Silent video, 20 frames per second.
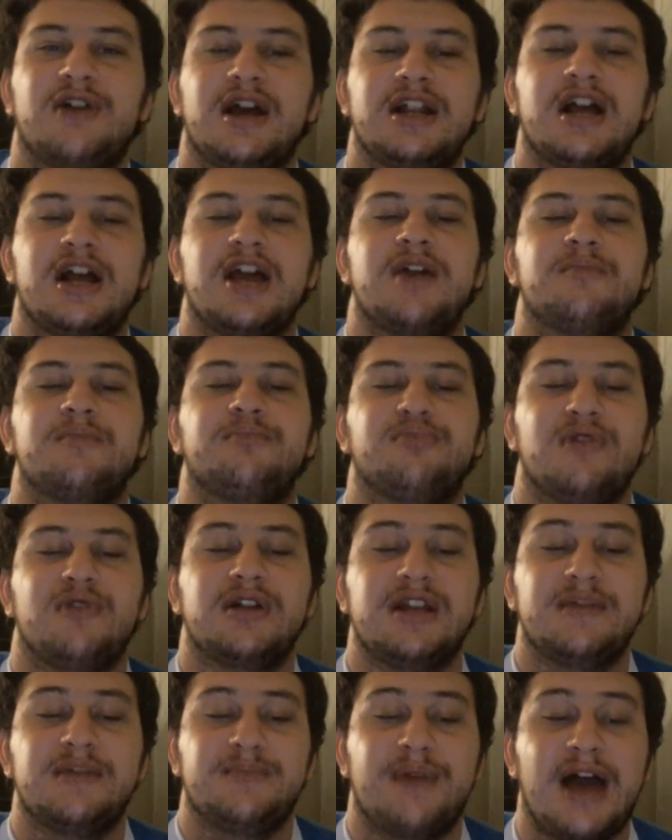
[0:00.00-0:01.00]
and I am
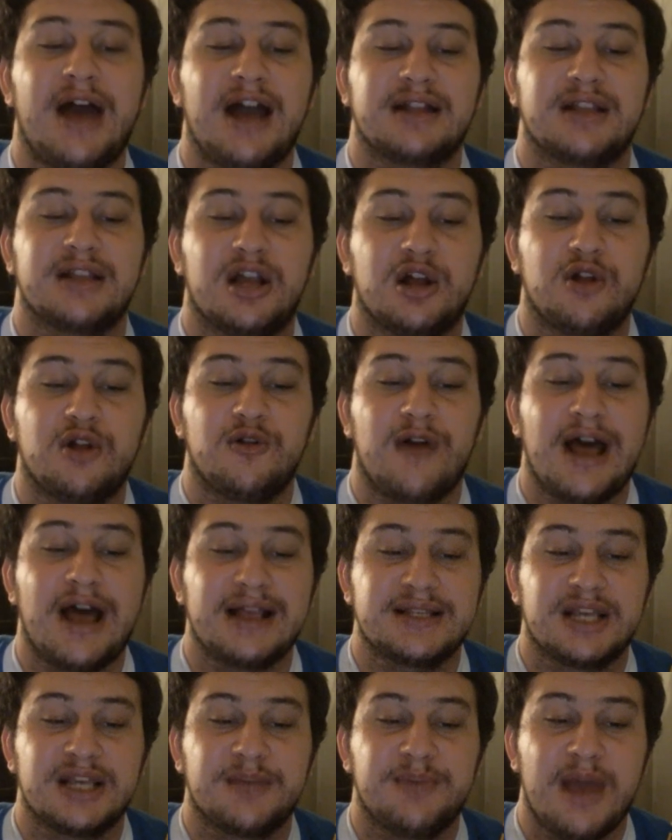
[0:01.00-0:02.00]
bringing back the
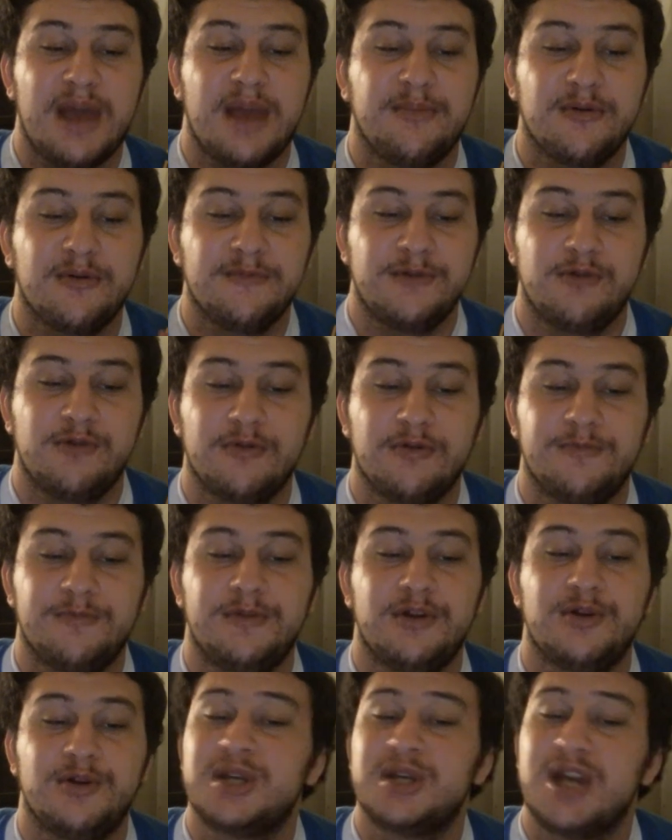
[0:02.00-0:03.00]
classic pay-per-view
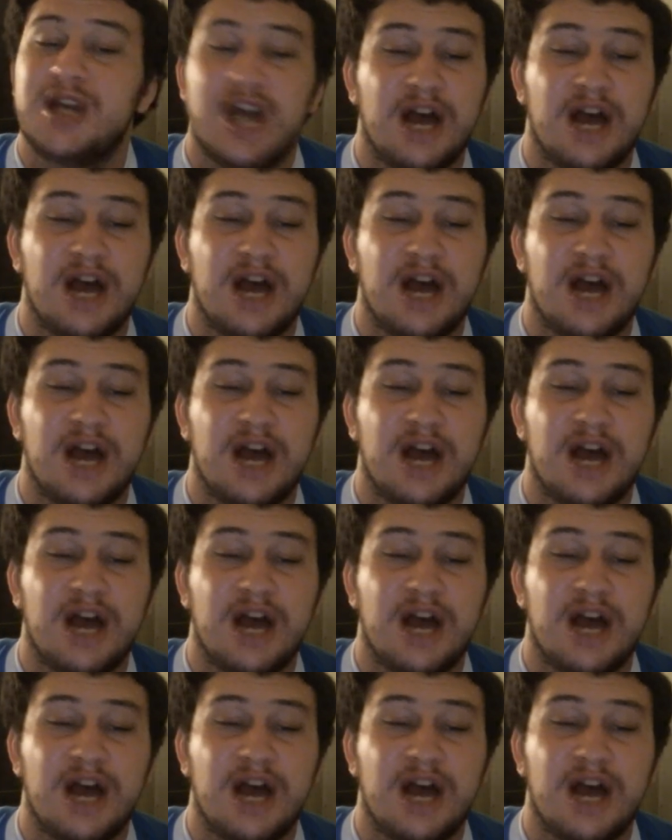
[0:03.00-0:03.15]
reviews.